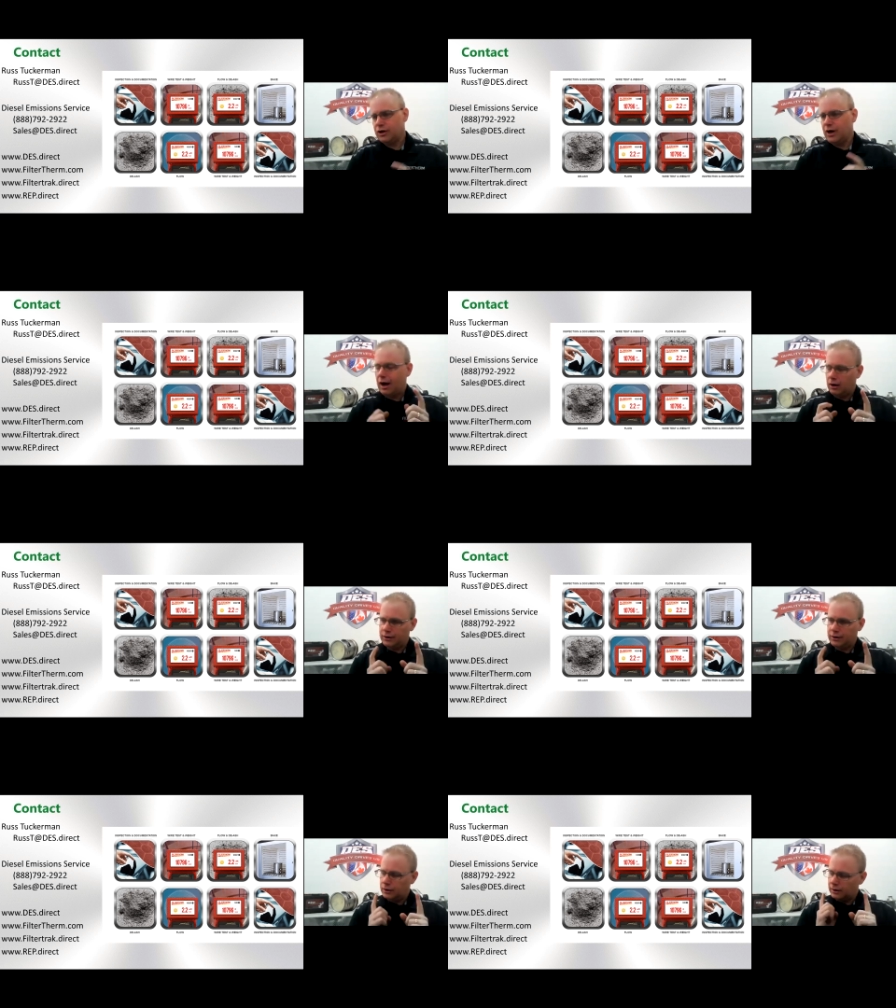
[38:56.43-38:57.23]
Now,
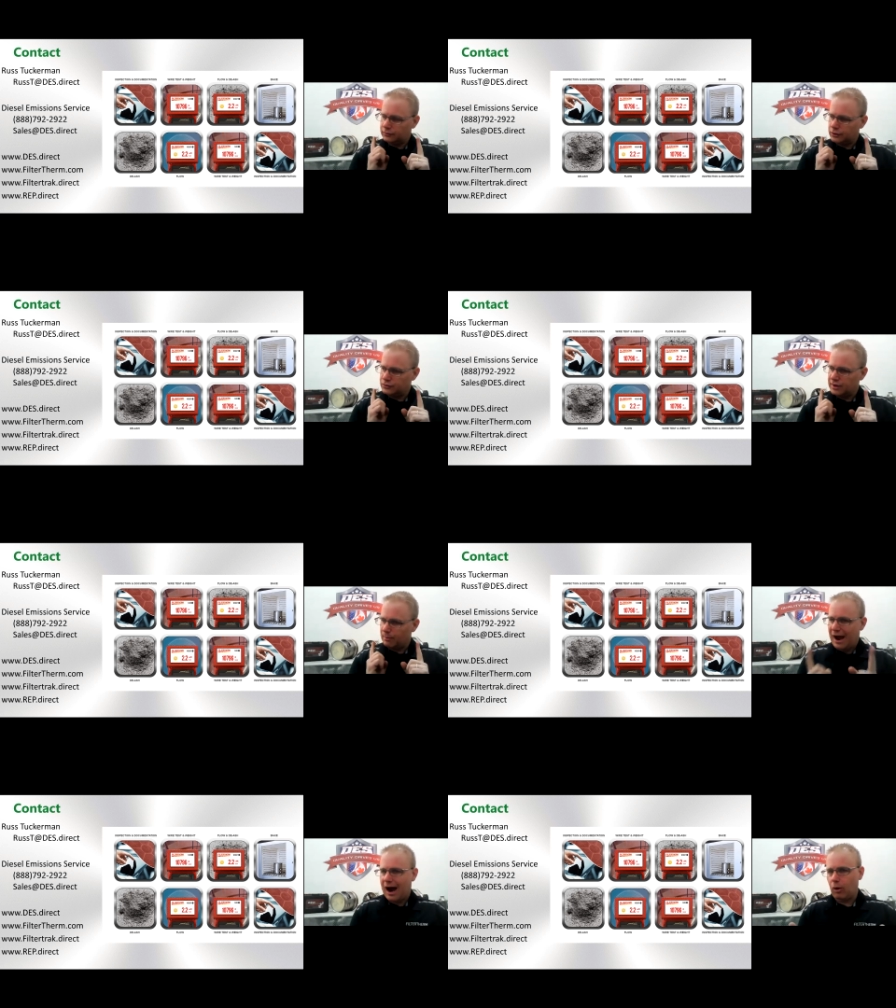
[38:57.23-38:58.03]
I saw you said a
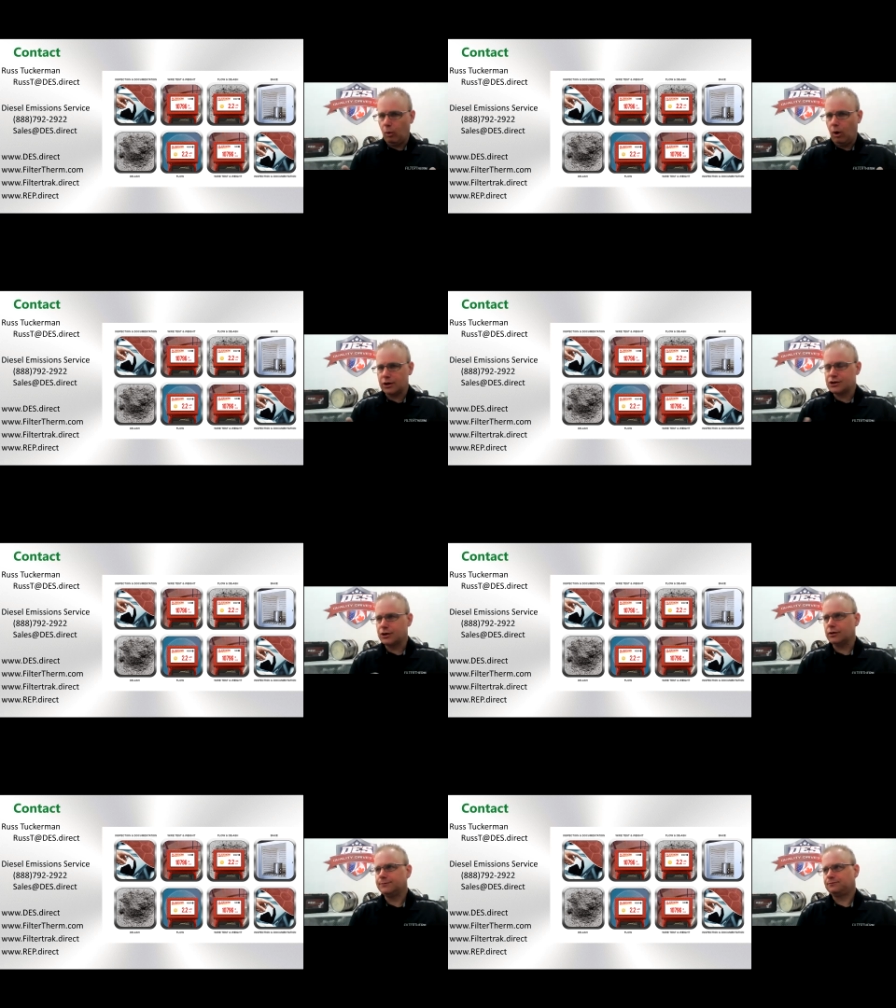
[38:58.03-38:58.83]
power washer.